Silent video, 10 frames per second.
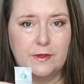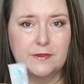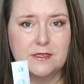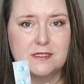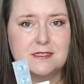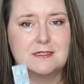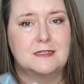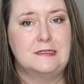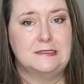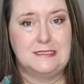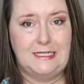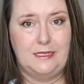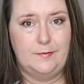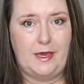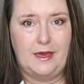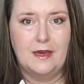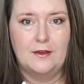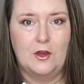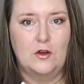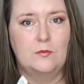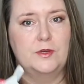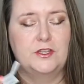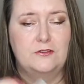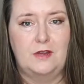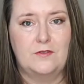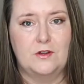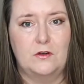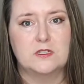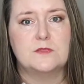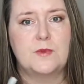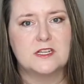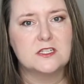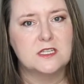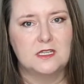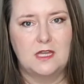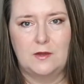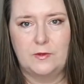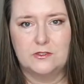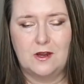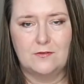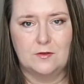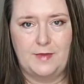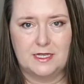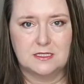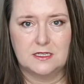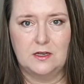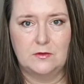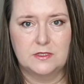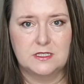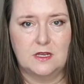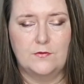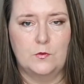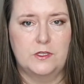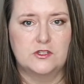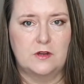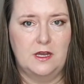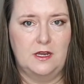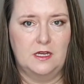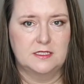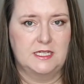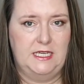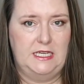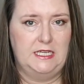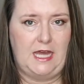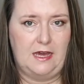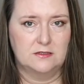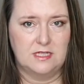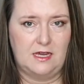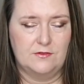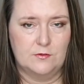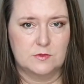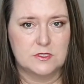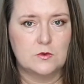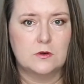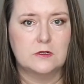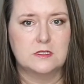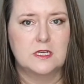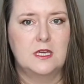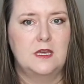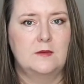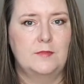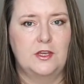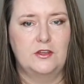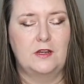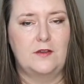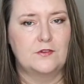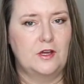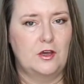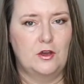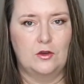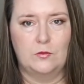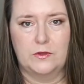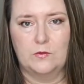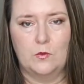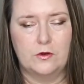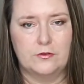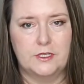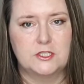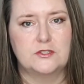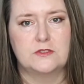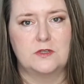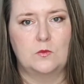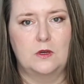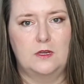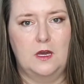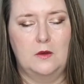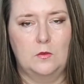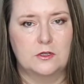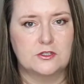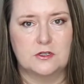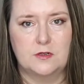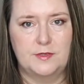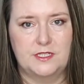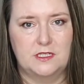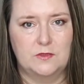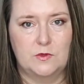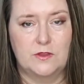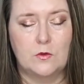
with us. TMI, I know, but you never know, especially like we travel to Mexico and stuff, and we try not to eat outside of the resort. But you never know with water issues and whatnot what you're going to be dealing with,